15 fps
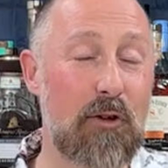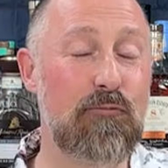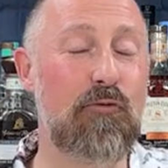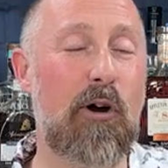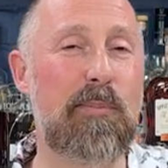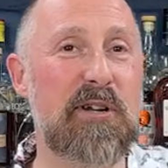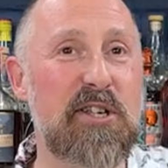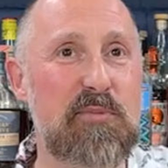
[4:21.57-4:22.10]

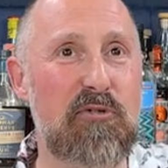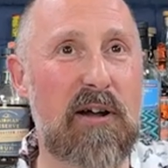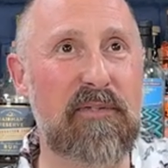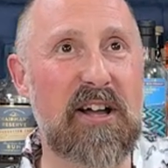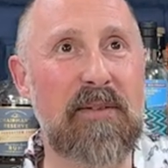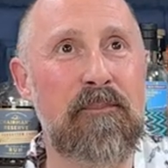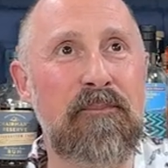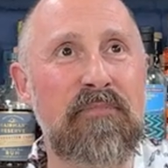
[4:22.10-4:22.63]
Rob and his
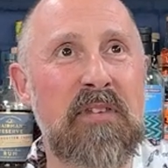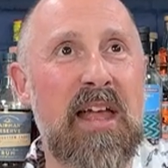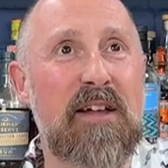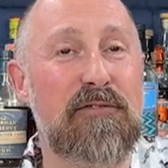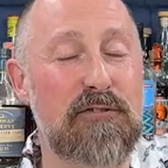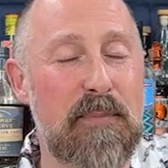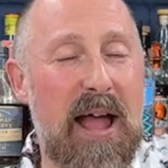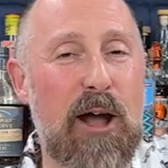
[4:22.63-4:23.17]
brother
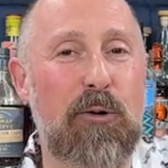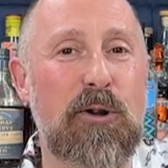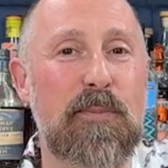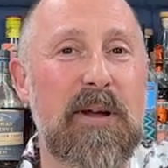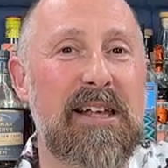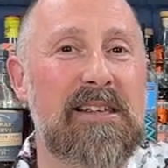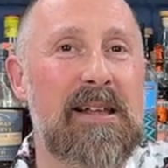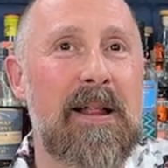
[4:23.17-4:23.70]
from
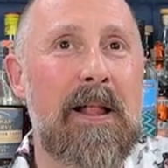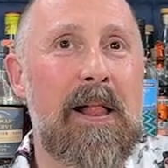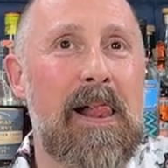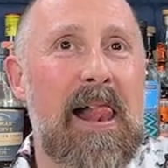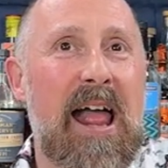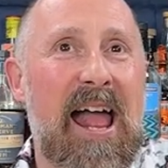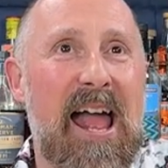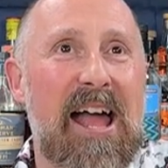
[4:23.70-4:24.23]
Alchemy
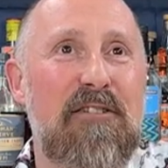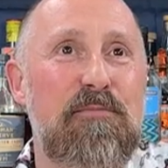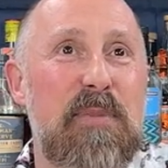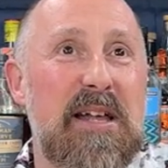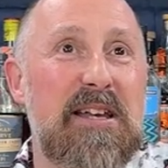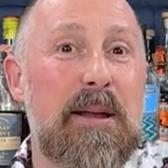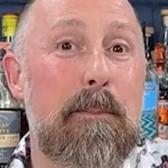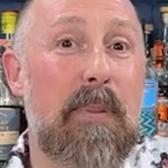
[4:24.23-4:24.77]
have
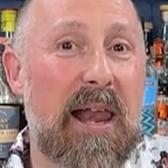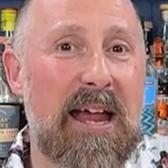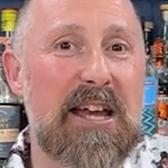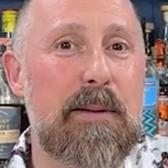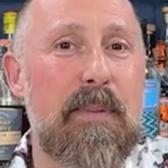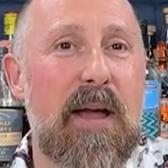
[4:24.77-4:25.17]
been playing